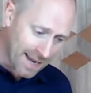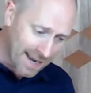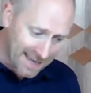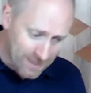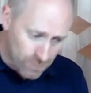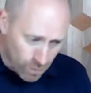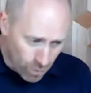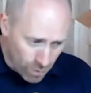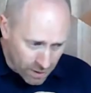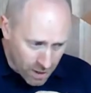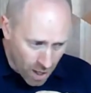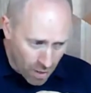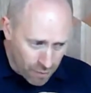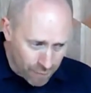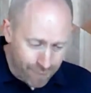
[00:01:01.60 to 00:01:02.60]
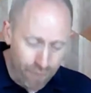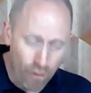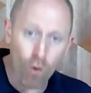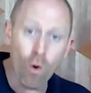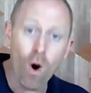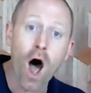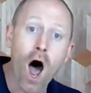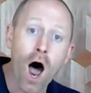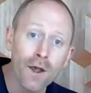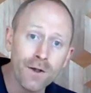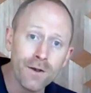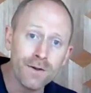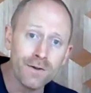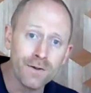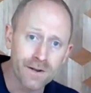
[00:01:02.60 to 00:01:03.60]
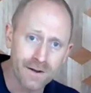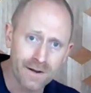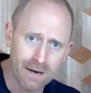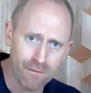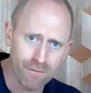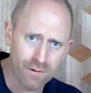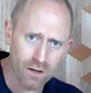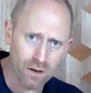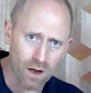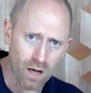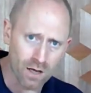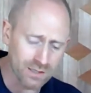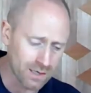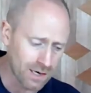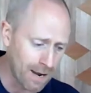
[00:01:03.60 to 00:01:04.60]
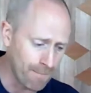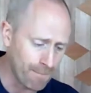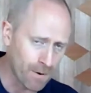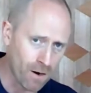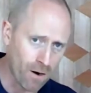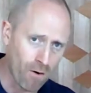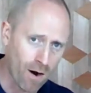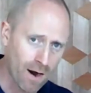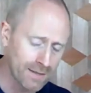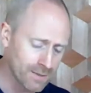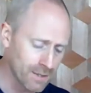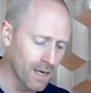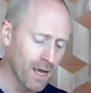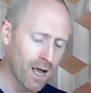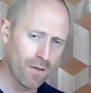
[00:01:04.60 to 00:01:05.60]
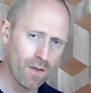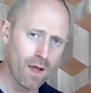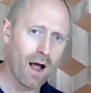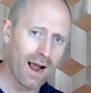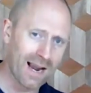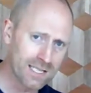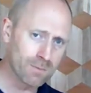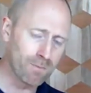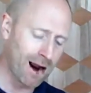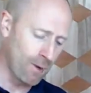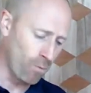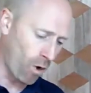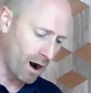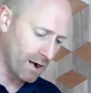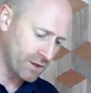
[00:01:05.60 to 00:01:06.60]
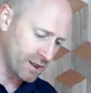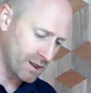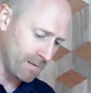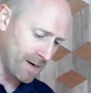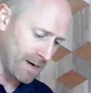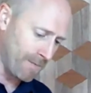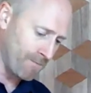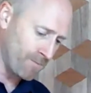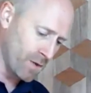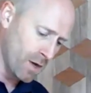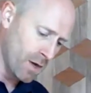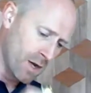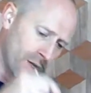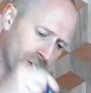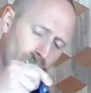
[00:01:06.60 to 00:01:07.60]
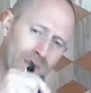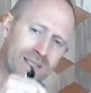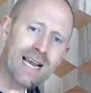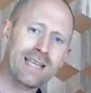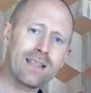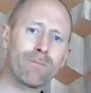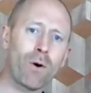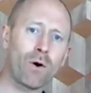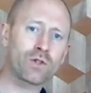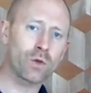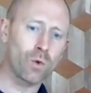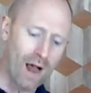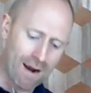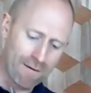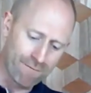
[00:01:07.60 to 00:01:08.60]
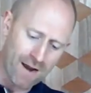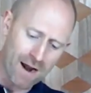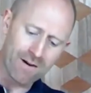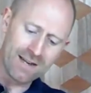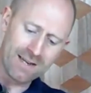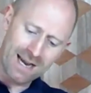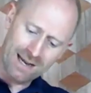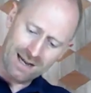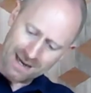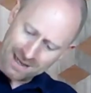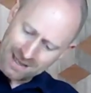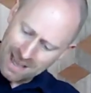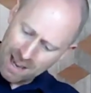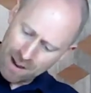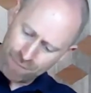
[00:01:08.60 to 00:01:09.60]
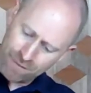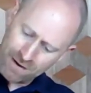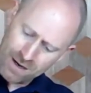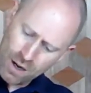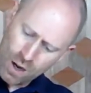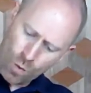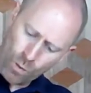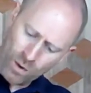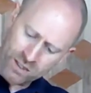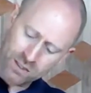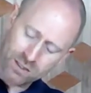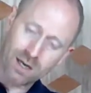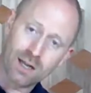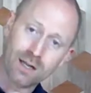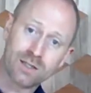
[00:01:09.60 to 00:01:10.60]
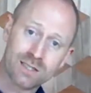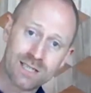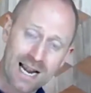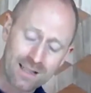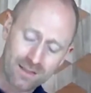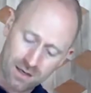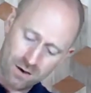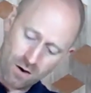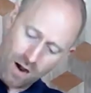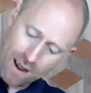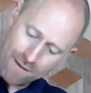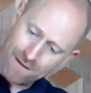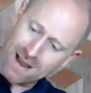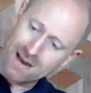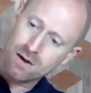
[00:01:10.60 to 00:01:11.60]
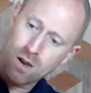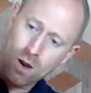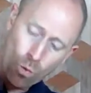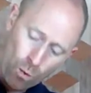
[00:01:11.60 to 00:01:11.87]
is we want to cut the foil underneath the glass lid, all right? And I'll explain why in just a minute. So we take the bottle and very neatly and carefully, we're just going to take the knife, and when